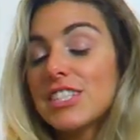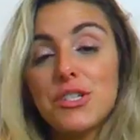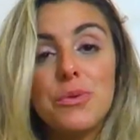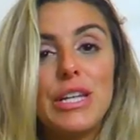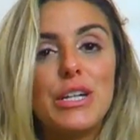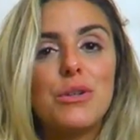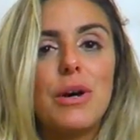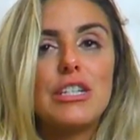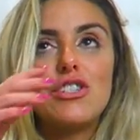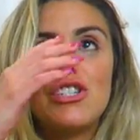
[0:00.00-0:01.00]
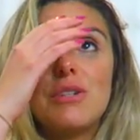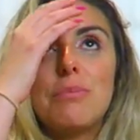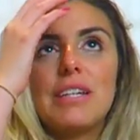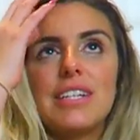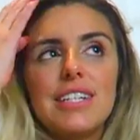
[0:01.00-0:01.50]
That's a really good question
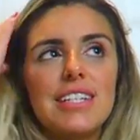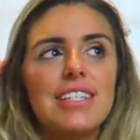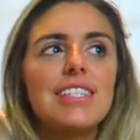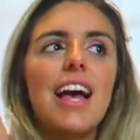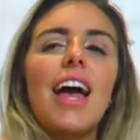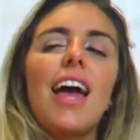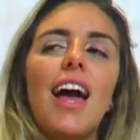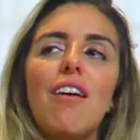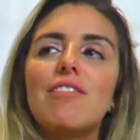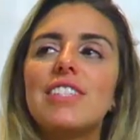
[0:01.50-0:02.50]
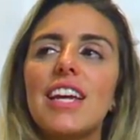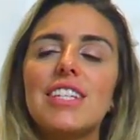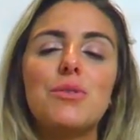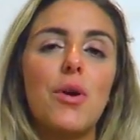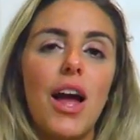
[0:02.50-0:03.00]
because I have
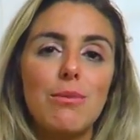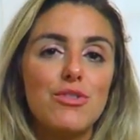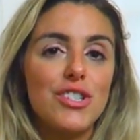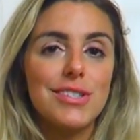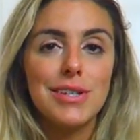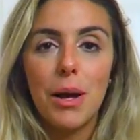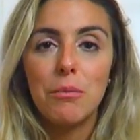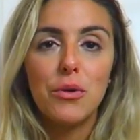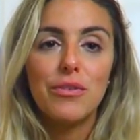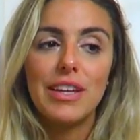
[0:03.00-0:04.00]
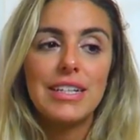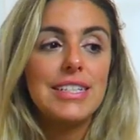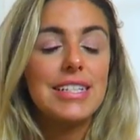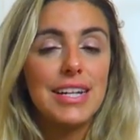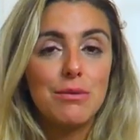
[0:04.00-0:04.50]
days where I'm just not
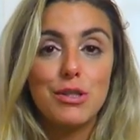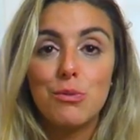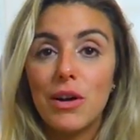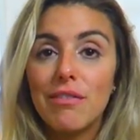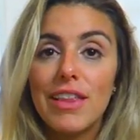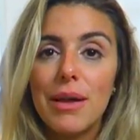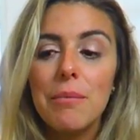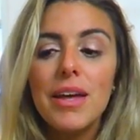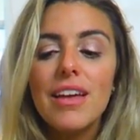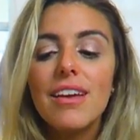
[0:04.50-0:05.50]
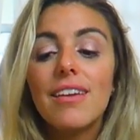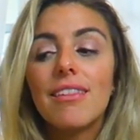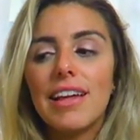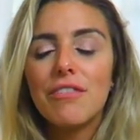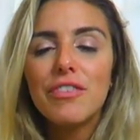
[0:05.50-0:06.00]
motivated. Today was one of them.
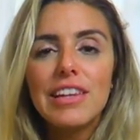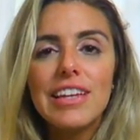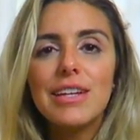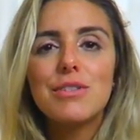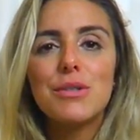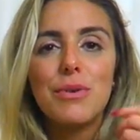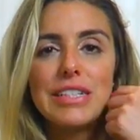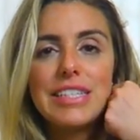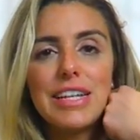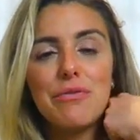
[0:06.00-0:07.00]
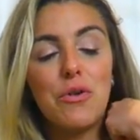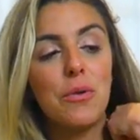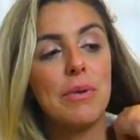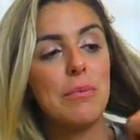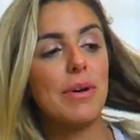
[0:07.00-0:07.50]
Thankfully, it was a rest day
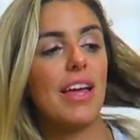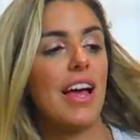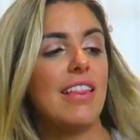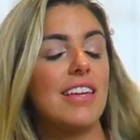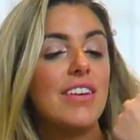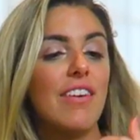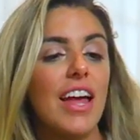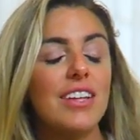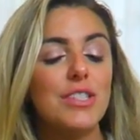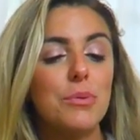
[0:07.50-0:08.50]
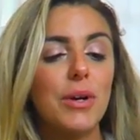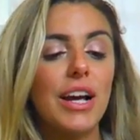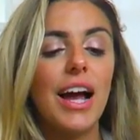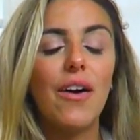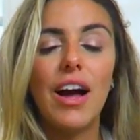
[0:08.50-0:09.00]
for me, but I think if I had to
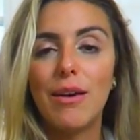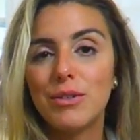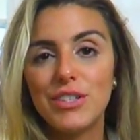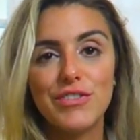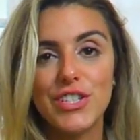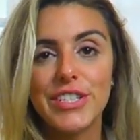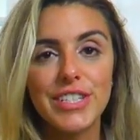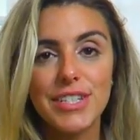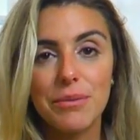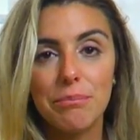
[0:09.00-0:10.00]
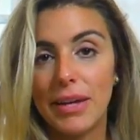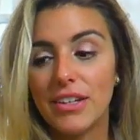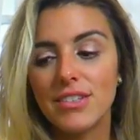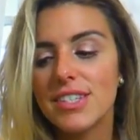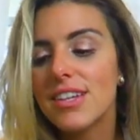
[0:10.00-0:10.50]
work out, I would have just
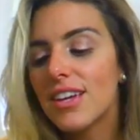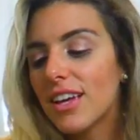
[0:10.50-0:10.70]
bailed.